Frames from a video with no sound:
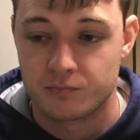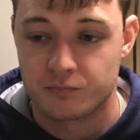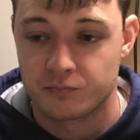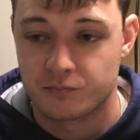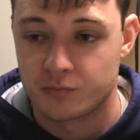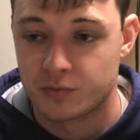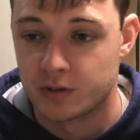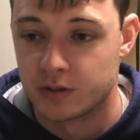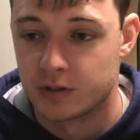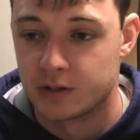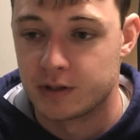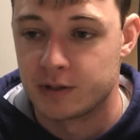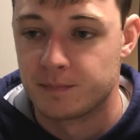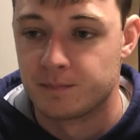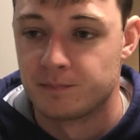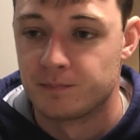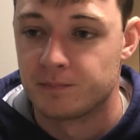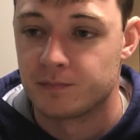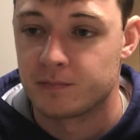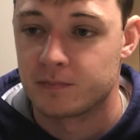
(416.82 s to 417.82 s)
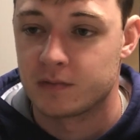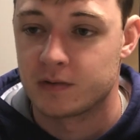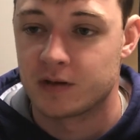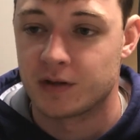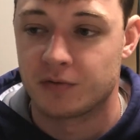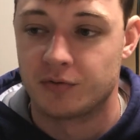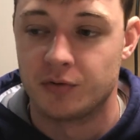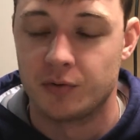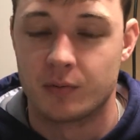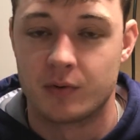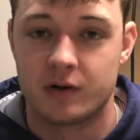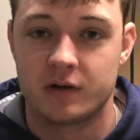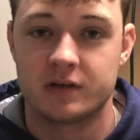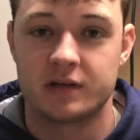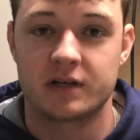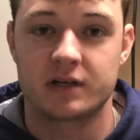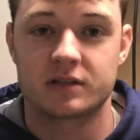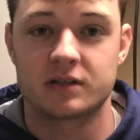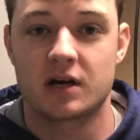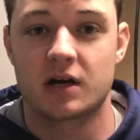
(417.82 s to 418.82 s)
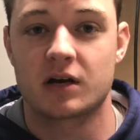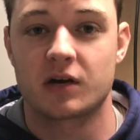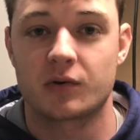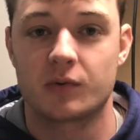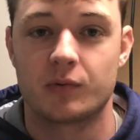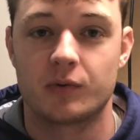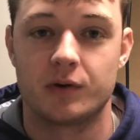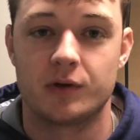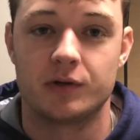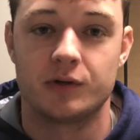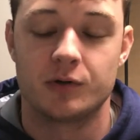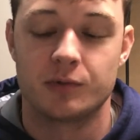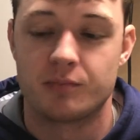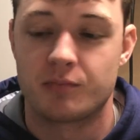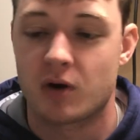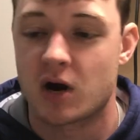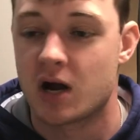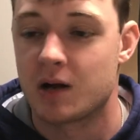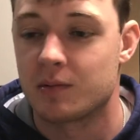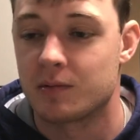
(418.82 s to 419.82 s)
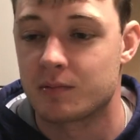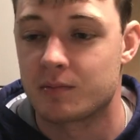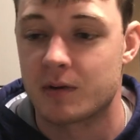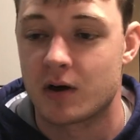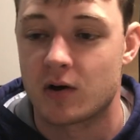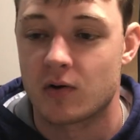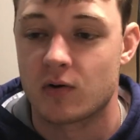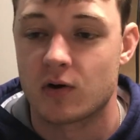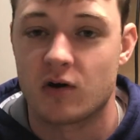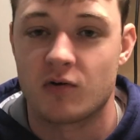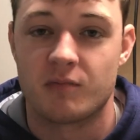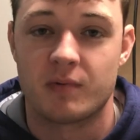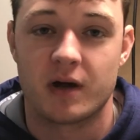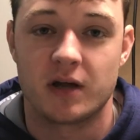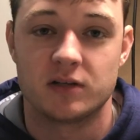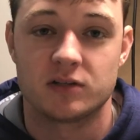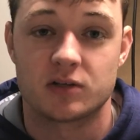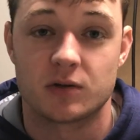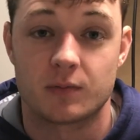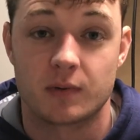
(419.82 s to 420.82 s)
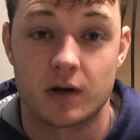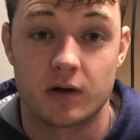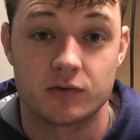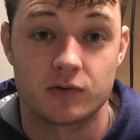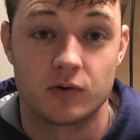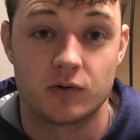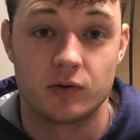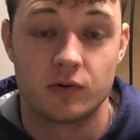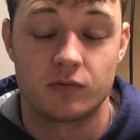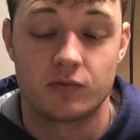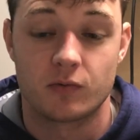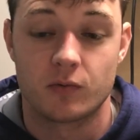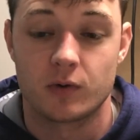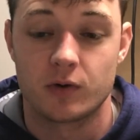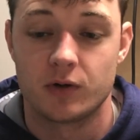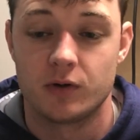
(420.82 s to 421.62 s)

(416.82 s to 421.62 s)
Really, if you want an exotic wood, you're probably better off paying someone else to do it for